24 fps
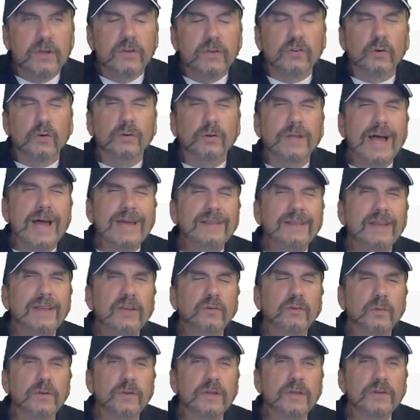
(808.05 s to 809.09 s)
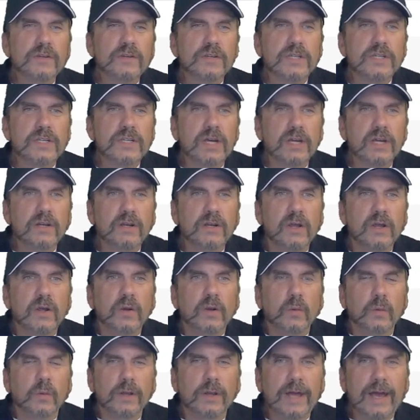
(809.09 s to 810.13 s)
So line lengths, when this is done,
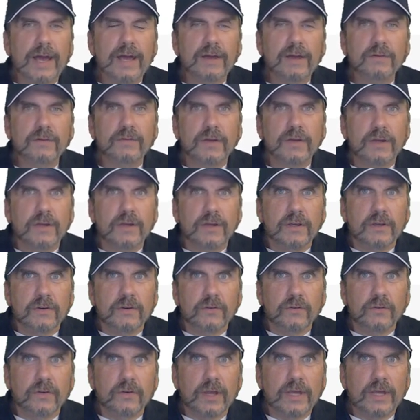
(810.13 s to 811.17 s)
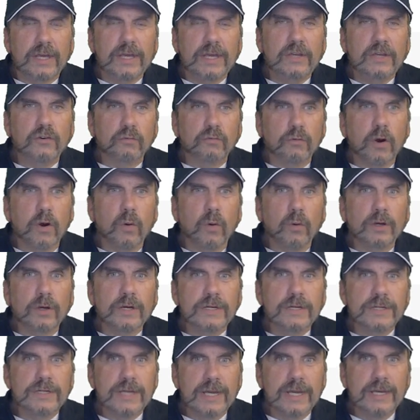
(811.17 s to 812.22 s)
will have each row will
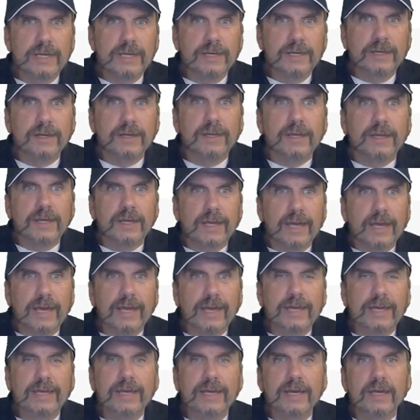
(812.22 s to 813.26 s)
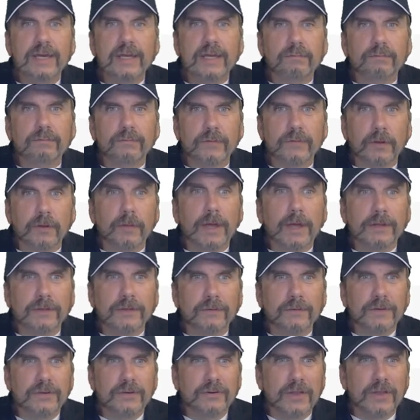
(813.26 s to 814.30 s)
contain the
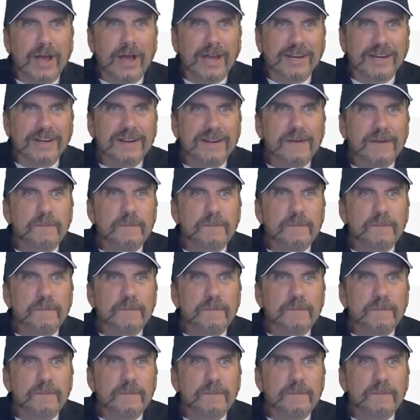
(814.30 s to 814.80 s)
length of each line.